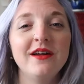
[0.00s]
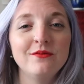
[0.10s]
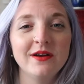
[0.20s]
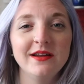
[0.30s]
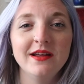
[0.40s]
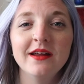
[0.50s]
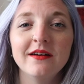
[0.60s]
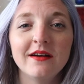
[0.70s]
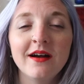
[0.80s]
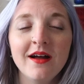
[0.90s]
that
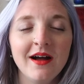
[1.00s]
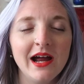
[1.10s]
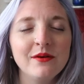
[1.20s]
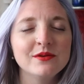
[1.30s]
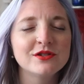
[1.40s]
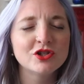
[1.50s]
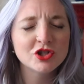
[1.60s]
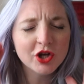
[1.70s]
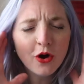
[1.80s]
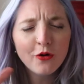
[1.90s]
radiator, I was
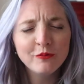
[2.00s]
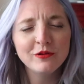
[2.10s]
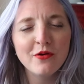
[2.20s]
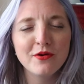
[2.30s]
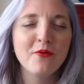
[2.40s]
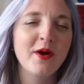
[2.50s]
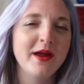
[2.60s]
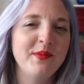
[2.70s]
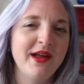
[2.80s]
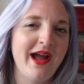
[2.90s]
so blown away
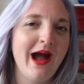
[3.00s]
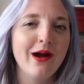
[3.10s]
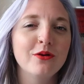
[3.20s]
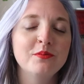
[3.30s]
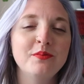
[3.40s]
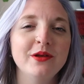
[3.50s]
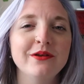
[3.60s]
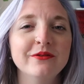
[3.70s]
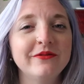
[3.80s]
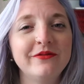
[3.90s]
by how
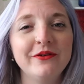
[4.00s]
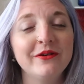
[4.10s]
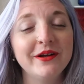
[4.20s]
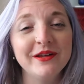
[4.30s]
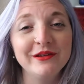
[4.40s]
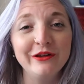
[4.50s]
beautiful it